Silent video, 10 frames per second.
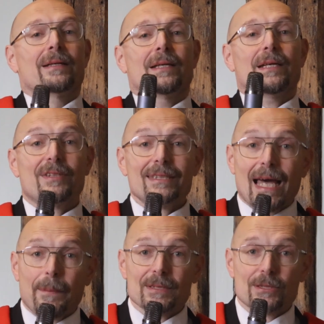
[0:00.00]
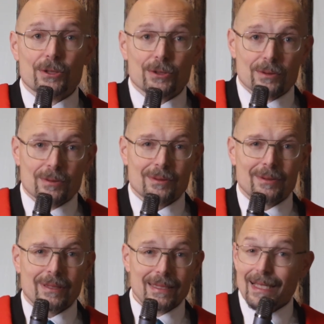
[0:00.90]
If this happens to you,
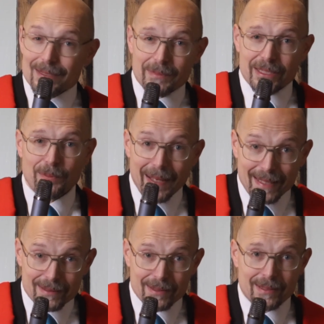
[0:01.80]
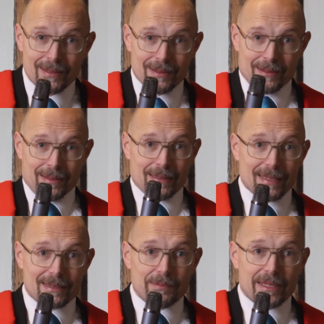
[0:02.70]
it doesn't mean you're bad. It
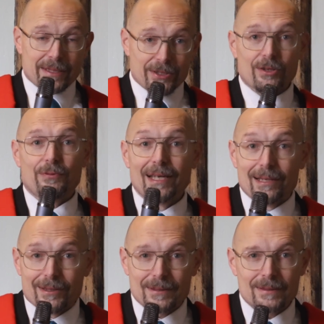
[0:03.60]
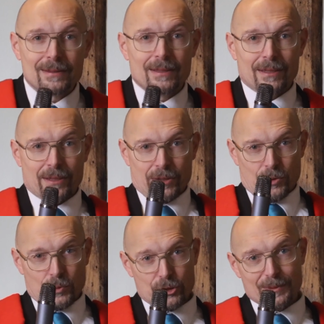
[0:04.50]
doesn't mean you're a failure.
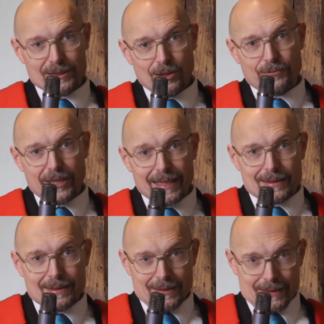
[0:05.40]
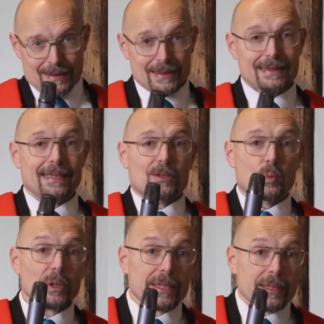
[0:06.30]
What you must not forget is that
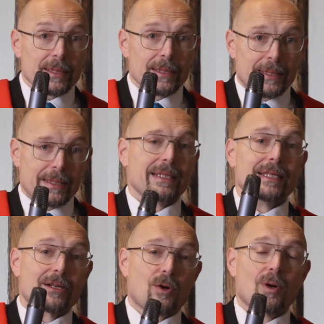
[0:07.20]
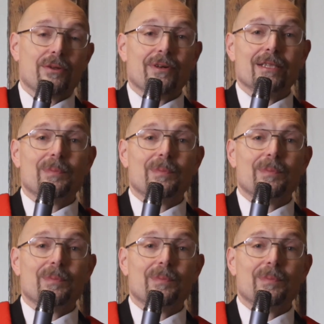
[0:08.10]
we, in our qualified